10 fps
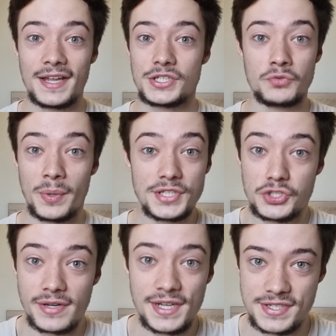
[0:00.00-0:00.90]
Winter
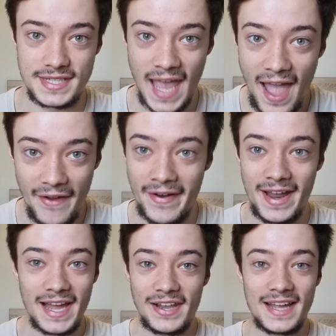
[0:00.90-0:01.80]
training doesn't care.
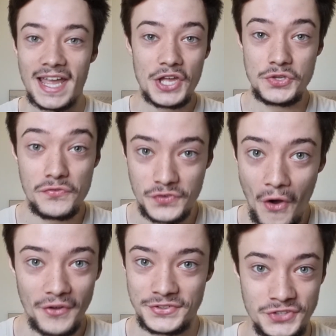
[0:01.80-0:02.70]
Like, you've
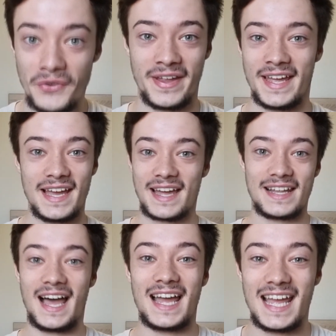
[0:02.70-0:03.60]
got to do it.
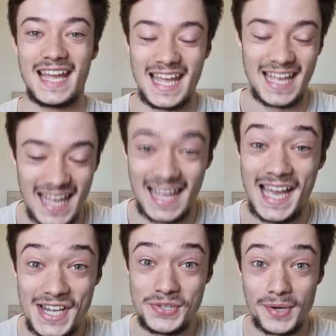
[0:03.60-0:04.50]
Like,
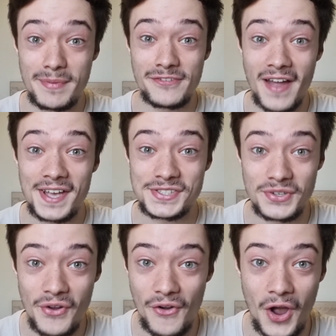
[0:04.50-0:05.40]
do you want to be fast or
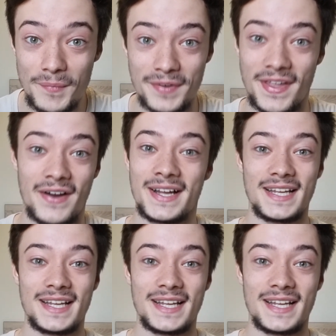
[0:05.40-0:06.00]
not? Come on now.